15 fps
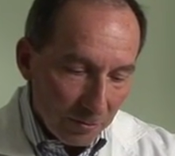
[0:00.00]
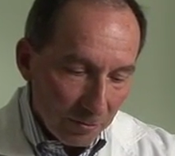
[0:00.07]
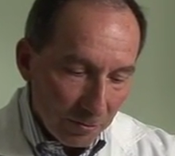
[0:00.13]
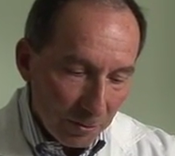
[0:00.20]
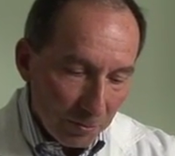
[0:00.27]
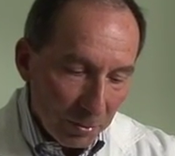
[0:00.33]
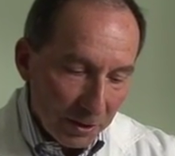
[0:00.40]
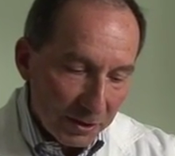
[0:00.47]

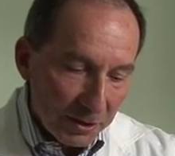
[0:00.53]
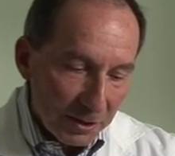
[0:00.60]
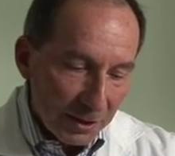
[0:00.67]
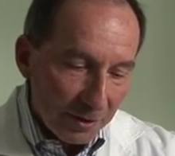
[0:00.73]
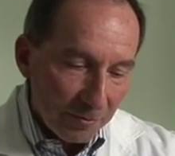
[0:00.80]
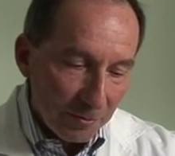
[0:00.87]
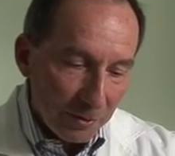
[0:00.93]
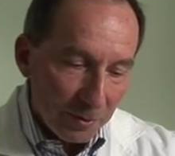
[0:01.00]
replacing
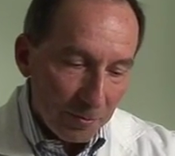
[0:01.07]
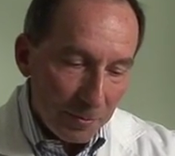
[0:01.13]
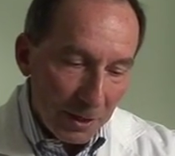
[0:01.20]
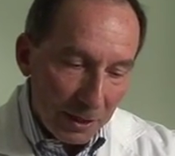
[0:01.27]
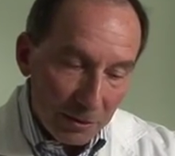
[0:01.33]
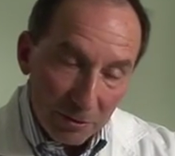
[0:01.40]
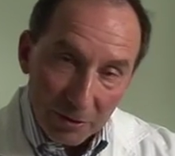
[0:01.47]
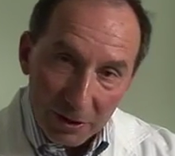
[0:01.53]
them with
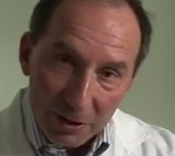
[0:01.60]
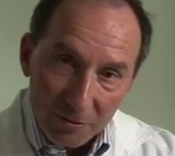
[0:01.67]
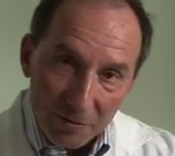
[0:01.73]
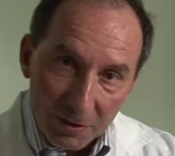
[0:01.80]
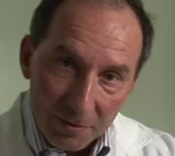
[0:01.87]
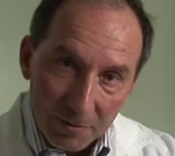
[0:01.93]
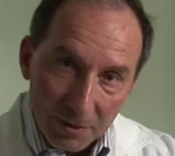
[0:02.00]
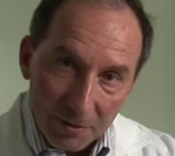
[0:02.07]
metal on the
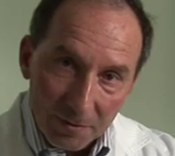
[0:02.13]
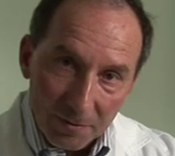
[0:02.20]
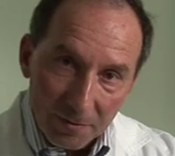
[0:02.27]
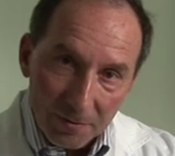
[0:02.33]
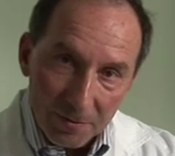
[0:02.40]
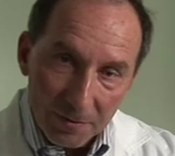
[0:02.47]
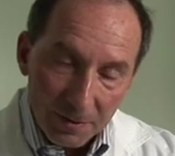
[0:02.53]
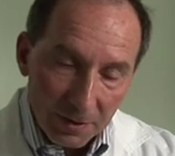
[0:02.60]
femur
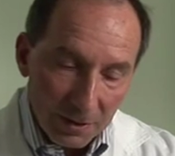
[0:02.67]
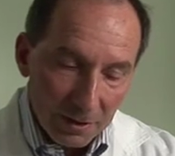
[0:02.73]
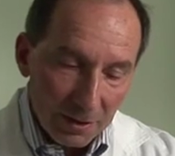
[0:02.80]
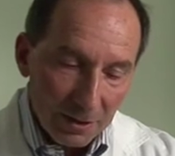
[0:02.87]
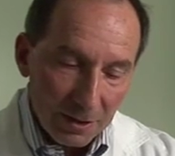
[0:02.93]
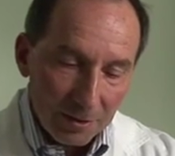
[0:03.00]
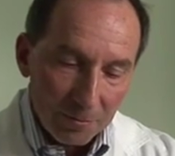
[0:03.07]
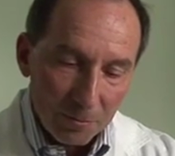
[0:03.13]

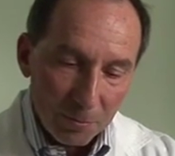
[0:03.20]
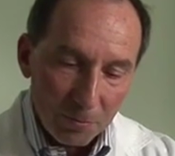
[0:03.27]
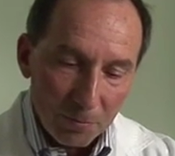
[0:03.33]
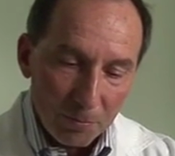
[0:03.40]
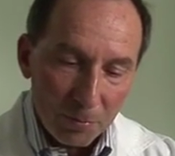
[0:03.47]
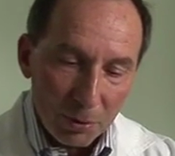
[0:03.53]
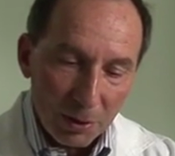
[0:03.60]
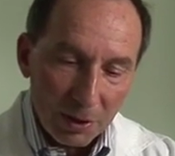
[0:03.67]
and
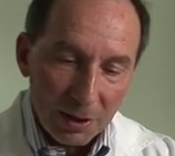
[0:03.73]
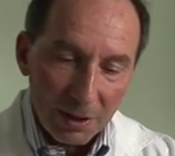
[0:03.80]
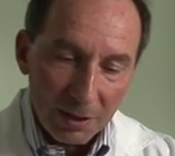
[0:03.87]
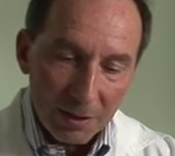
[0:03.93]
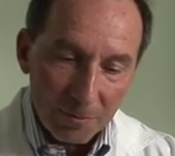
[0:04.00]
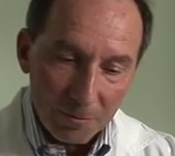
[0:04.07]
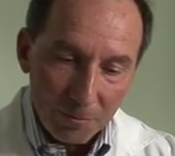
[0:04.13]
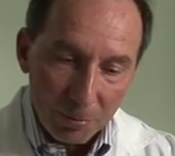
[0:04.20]

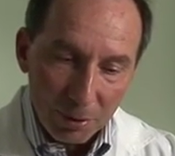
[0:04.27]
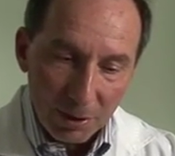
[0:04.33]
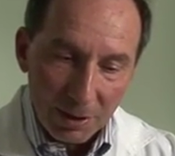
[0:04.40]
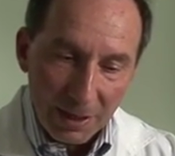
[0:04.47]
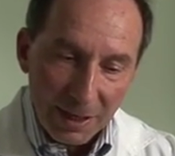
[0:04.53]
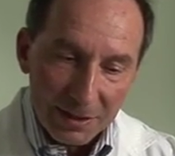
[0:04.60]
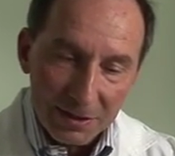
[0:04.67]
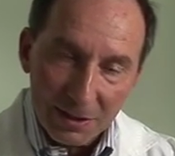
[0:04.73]

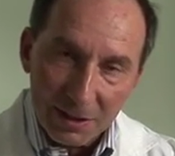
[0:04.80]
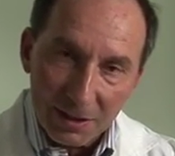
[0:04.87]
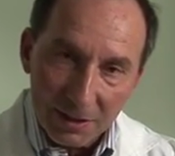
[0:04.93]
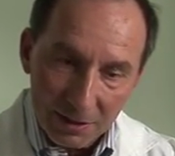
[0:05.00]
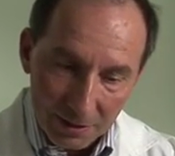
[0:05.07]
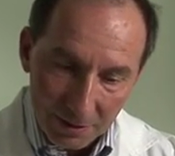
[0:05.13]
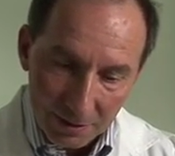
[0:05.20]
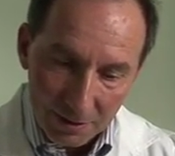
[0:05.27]
plastic
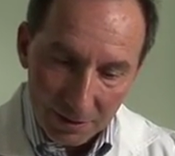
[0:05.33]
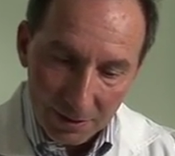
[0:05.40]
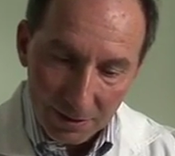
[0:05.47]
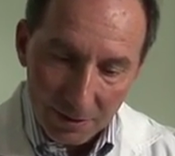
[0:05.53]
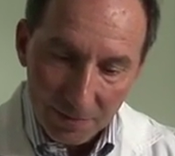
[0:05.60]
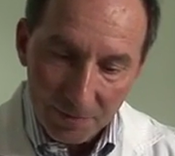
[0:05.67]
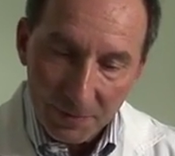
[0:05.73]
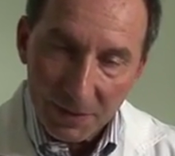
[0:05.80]

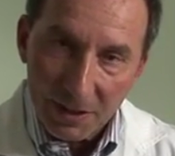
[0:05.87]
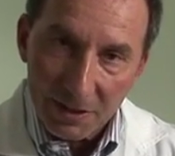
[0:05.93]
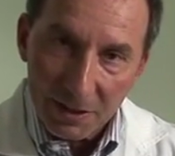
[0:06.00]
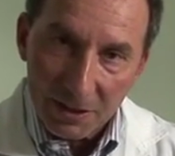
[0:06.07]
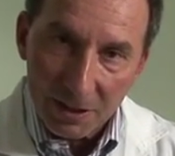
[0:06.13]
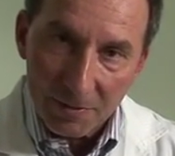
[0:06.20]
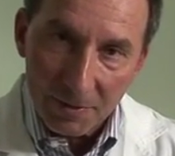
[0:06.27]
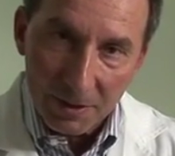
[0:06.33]
on the
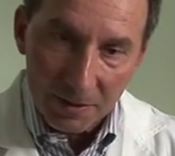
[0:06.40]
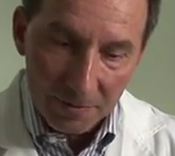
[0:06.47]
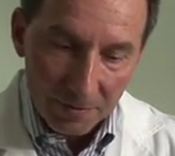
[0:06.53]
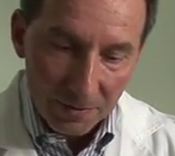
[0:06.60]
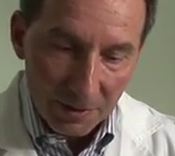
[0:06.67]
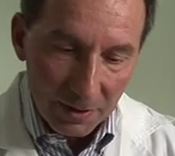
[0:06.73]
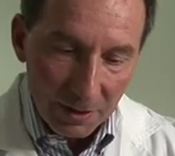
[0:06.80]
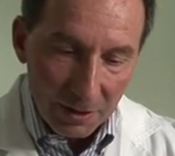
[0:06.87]
tibia,
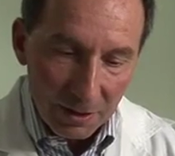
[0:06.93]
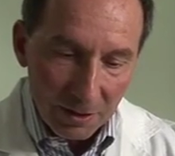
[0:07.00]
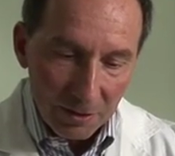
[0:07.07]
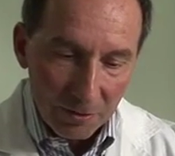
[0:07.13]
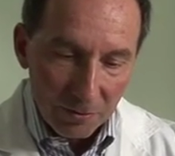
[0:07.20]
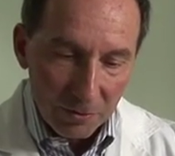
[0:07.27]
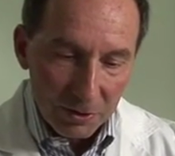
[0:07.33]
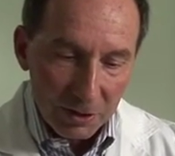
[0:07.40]

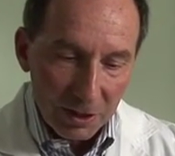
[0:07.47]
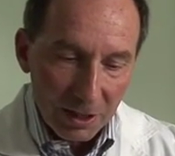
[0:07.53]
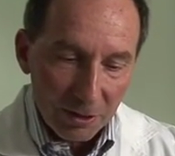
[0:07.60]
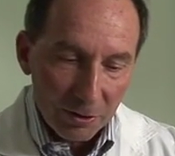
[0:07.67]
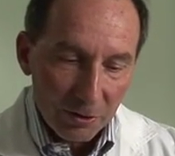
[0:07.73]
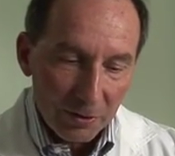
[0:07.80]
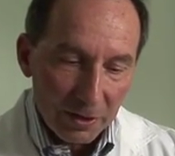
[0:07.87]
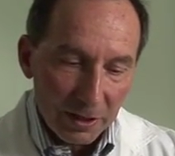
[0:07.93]
which now
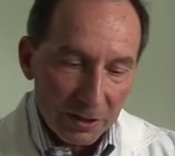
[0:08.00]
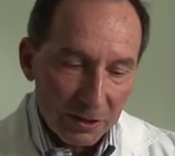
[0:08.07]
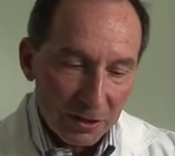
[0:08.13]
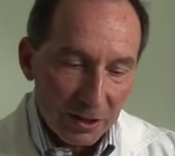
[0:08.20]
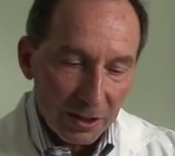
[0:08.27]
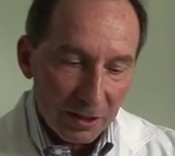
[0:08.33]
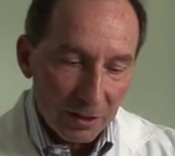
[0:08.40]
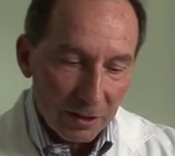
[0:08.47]
creates
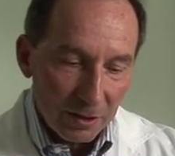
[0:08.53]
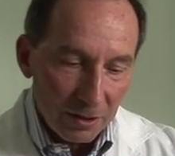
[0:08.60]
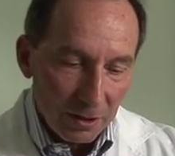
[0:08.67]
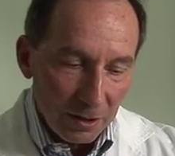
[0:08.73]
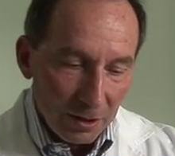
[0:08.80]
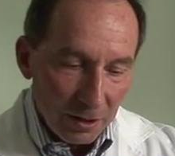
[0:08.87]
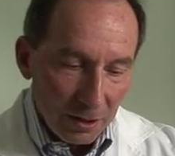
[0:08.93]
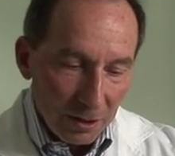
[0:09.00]
a
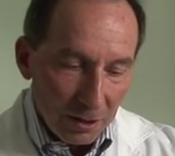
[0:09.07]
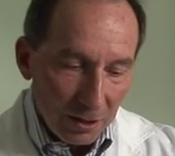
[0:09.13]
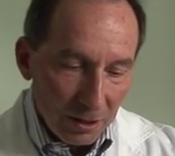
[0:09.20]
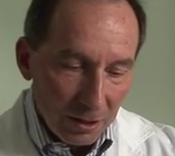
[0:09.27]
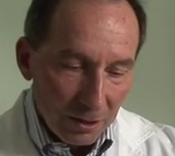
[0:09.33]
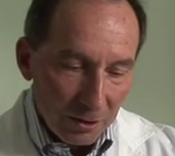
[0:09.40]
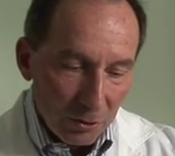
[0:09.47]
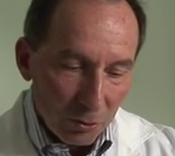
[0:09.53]

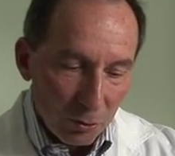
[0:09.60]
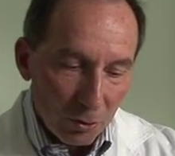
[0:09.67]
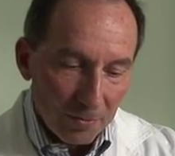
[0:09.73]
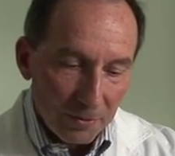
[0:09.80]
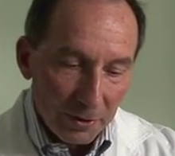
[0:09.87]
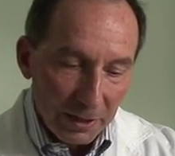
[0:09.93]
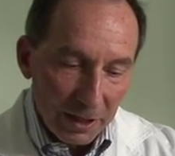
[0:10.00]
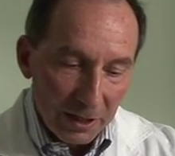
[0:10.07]

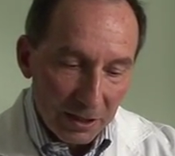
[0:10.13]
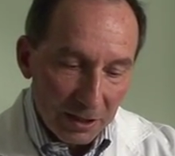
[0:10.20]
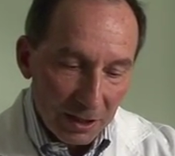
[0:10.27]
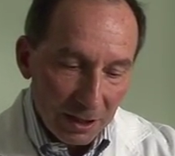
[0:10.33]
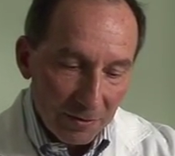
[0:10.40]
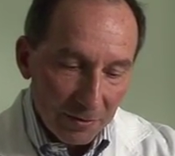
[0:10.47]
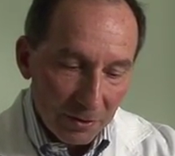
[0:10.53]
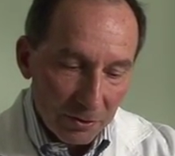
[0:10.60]
normal
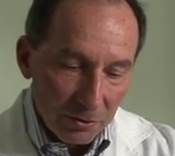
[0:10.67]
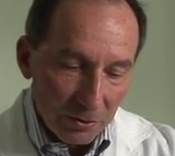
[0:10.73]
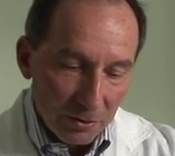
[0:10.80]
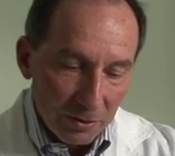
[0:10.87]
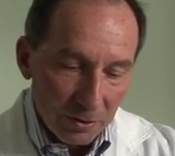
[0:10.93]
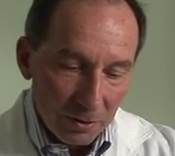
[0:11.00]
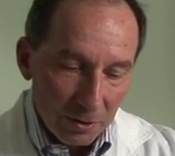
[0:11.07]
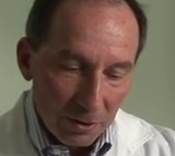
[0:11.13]

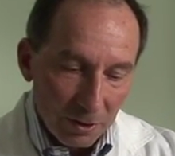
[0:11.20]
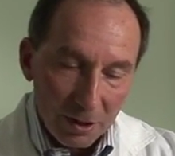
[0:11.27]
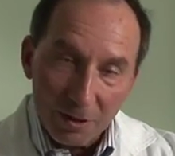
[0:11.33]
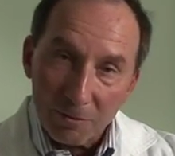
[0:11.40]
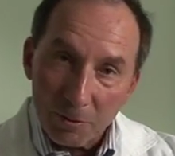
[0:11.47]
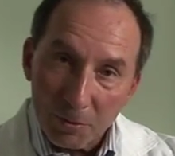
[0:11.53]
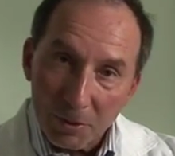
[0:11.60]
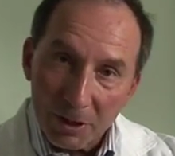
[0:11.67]
anatomical
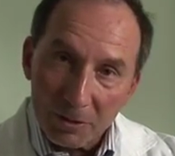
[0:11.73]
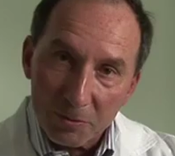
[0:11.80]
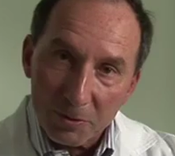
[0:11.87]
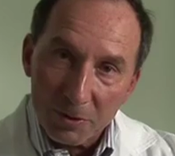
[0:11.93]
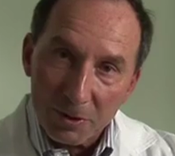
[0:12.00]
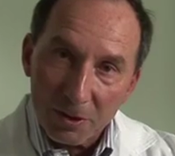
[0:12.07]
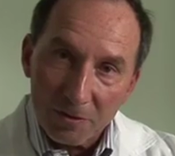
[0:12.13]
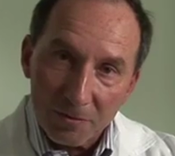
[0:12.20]

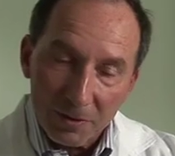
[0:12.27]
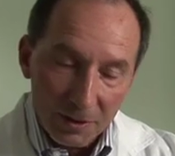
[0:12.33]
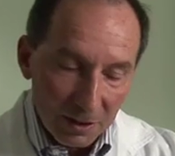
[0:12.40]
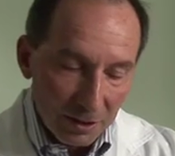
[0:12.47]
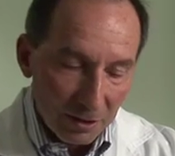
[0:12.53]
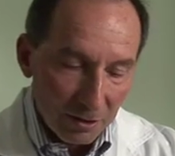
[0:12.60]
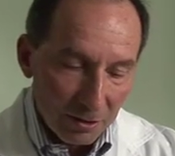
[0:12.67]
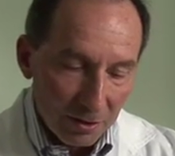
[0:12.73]
replacement of the